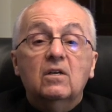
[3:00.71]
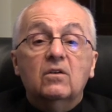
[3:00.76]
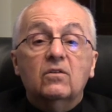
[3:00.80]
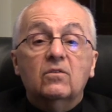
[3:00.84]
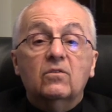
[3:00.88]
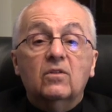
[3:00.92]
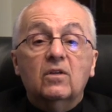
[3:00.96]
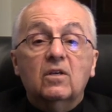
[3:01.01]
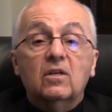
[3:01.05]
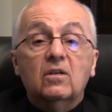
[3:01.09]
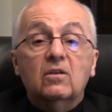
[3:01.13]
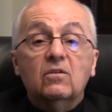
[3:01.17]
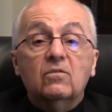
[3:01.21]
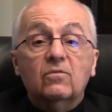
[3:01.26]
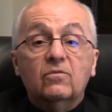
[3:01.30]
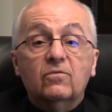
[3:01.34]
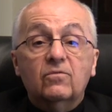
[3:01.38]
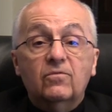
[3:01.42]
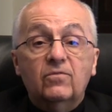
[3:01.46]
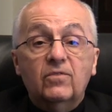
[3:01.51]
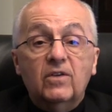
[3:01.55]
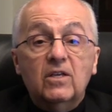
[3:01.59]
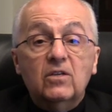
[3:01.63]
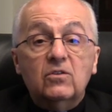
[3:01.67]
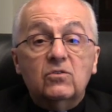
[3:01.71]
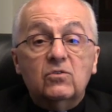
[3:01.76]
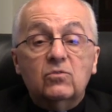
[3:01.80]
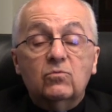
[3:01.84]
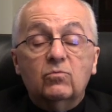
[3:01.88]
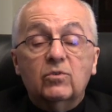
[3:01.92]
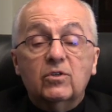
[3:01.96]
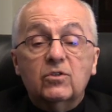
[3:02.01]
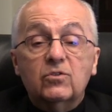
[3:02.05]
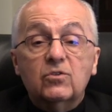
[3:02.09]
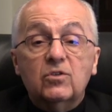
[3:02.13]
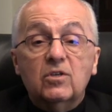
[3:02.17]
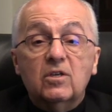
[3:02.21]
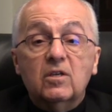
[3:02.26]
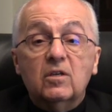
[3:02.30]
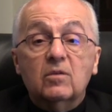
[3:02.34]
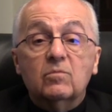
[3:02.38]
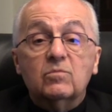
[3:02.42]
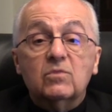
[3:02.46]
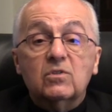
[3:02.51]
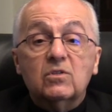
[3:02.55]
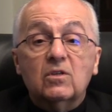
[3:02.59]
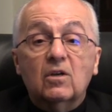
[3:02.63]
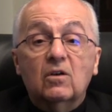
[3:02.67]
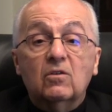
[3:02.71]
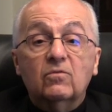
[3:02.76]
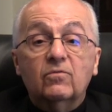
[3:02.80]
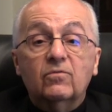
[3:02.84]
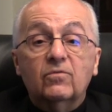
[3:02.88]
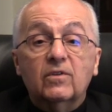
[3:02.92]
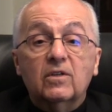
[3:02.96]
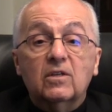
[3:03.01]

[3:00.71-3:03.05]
the feast which he himself